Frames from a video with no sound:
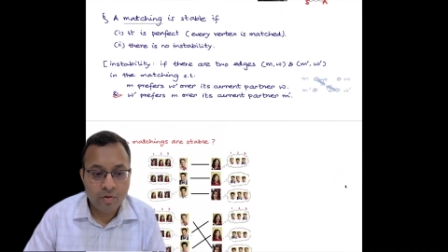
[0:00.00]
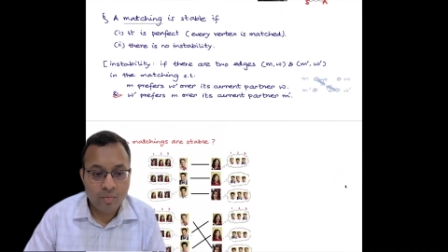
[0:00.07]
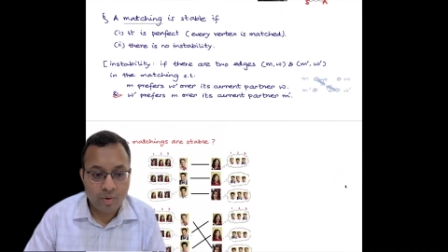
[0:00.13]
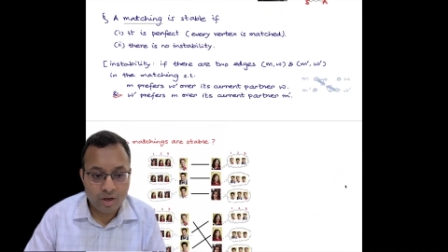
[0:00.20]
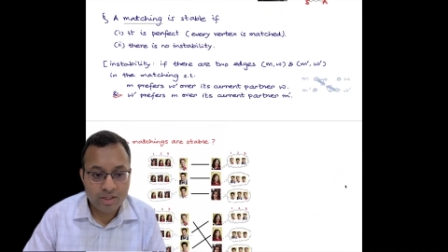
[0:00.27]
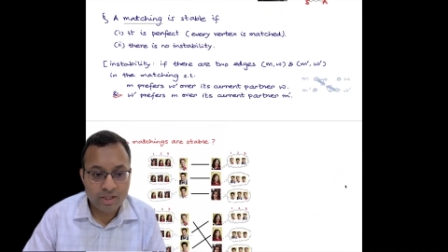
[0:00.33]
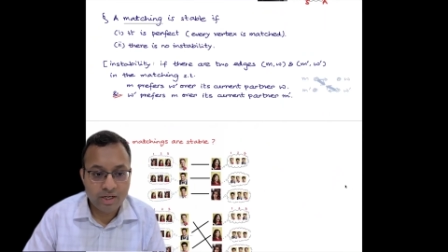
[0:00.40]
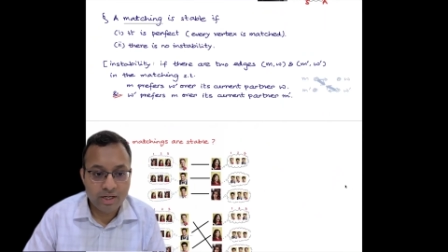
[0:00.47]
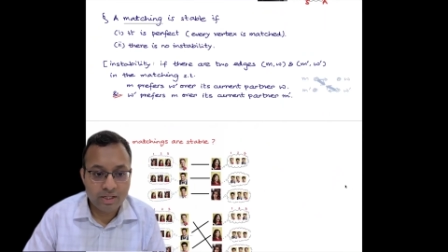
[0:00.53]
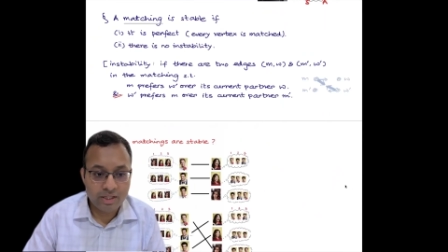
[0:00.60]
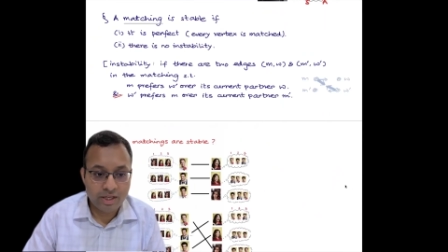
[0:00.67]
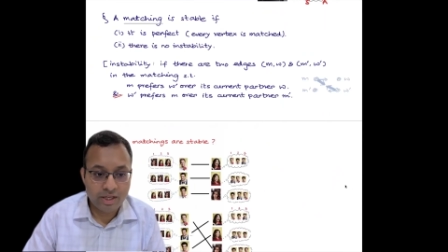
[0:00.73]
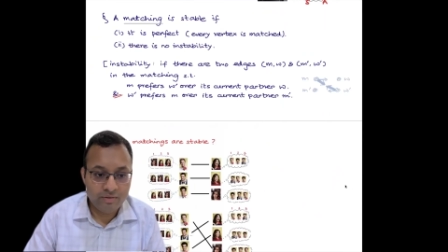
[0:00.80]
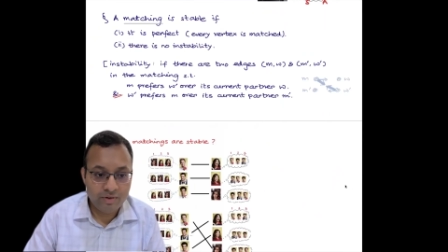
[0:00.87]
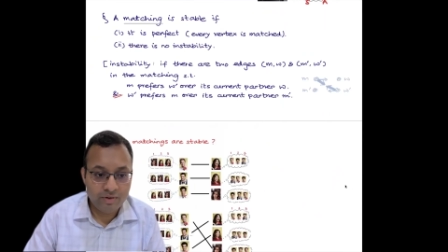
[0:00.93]
One side
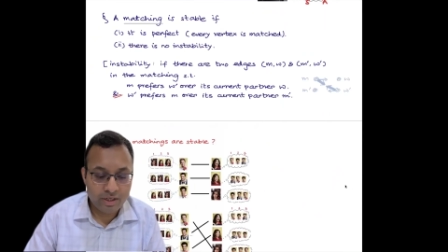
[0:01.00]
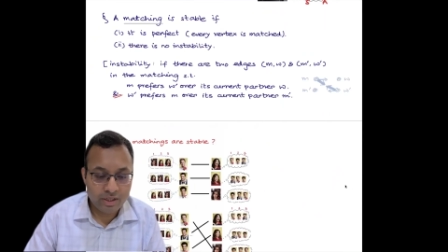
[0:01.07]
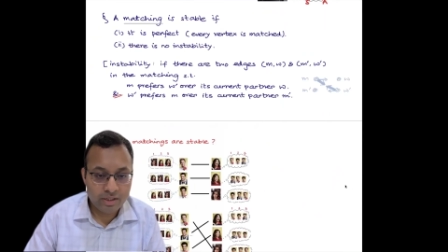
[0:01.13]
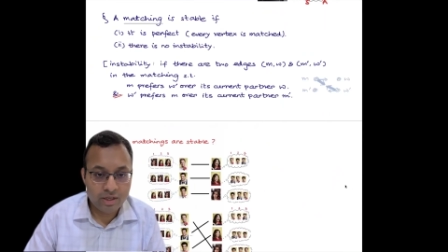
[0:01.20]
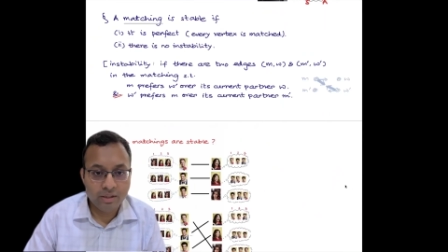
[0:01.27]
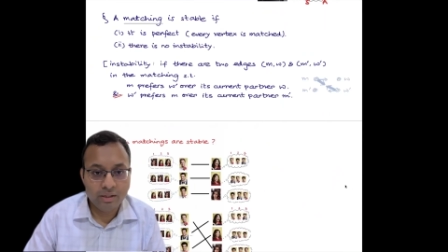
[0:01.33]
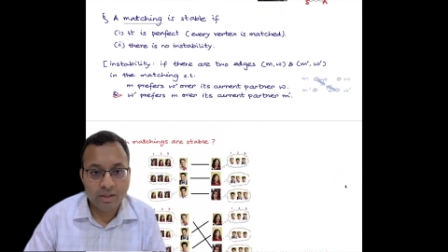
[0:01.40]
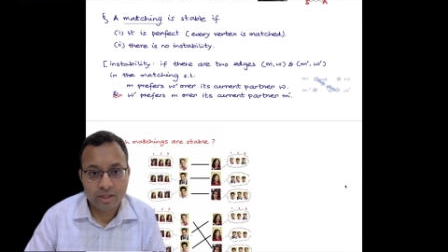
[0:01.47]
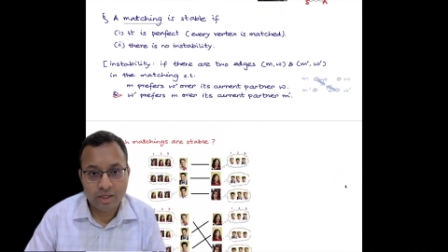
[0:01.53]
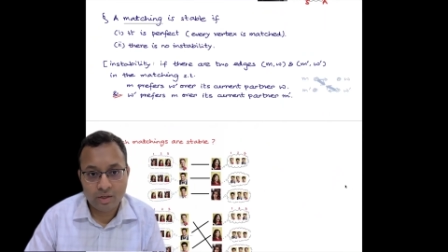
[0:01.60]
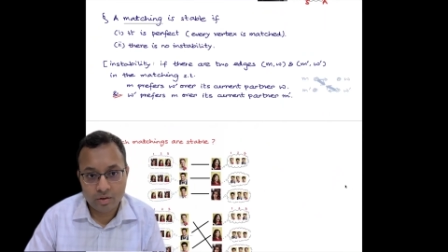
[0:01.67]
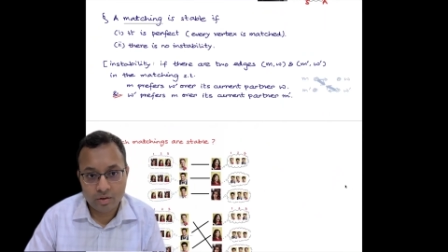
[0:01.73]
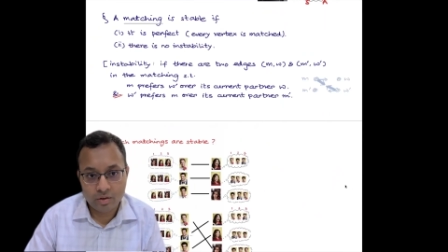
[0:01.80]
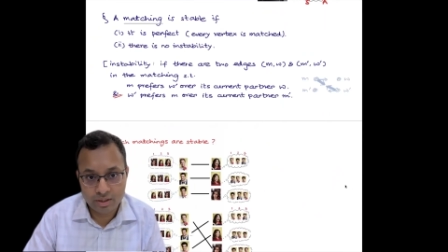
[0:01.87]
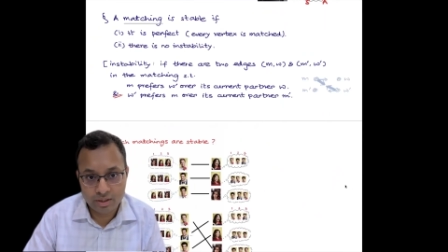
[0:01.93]
has n vertex, other
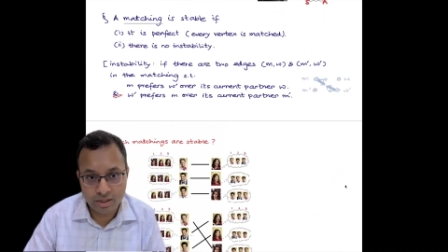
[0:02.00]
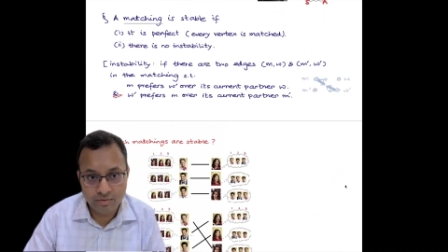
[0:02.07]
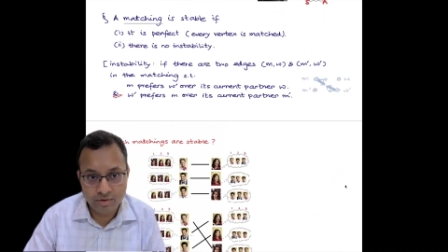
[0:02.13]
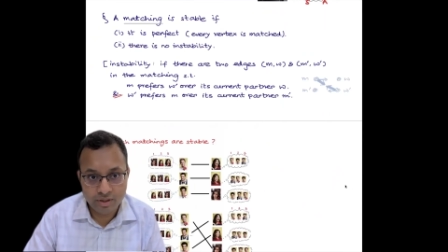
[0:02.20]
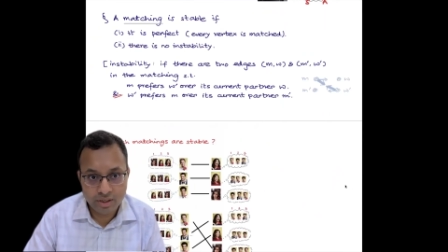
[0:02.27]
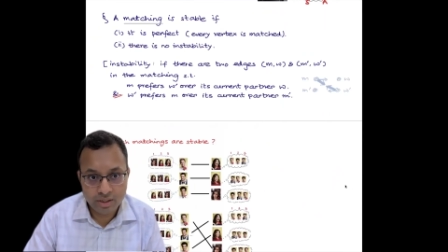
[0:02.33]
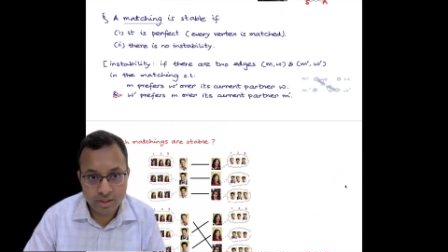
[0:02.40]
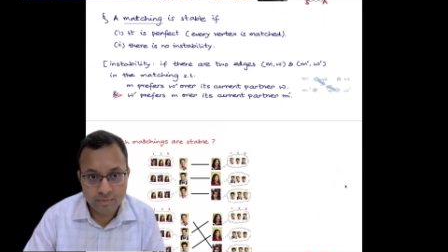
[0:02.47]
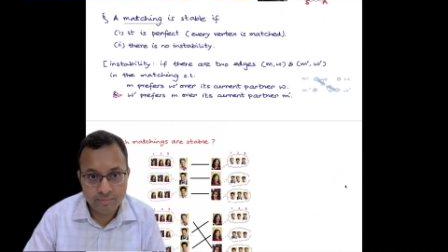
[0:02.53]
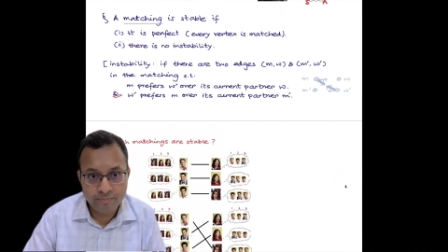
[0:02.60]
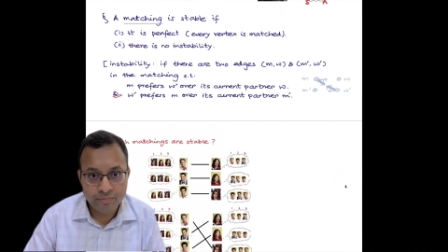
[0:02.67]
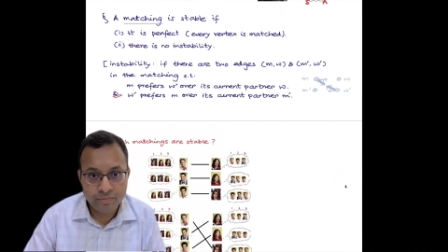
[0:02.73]
side also has n vertex.